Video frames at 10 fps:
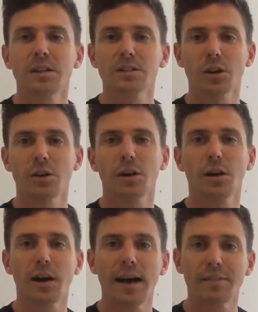So
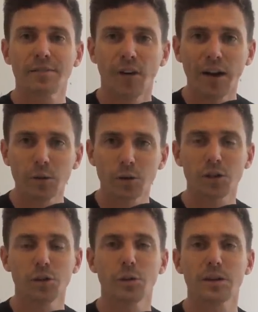final
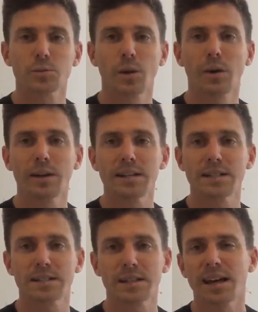cue as well
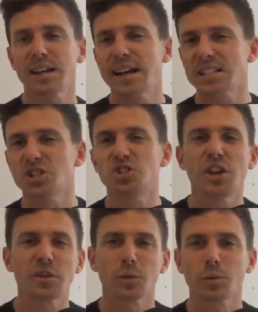is that, as a
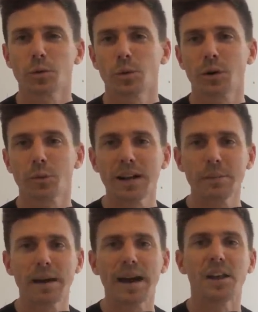general rule, around
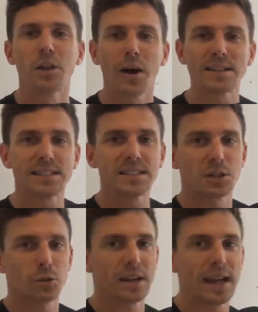about a 90
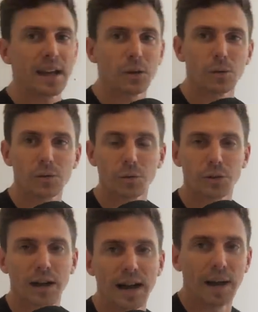degree angle through
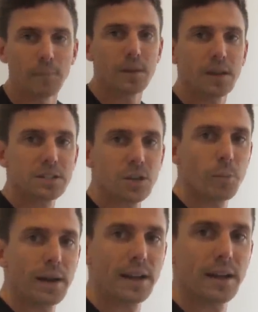your arm, so
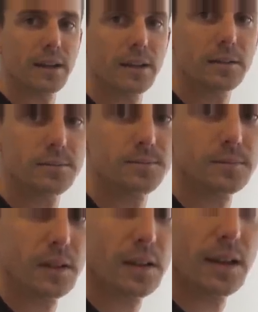about
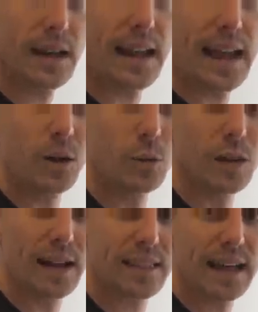an angle
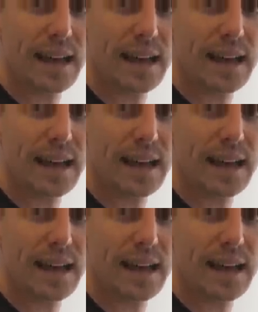like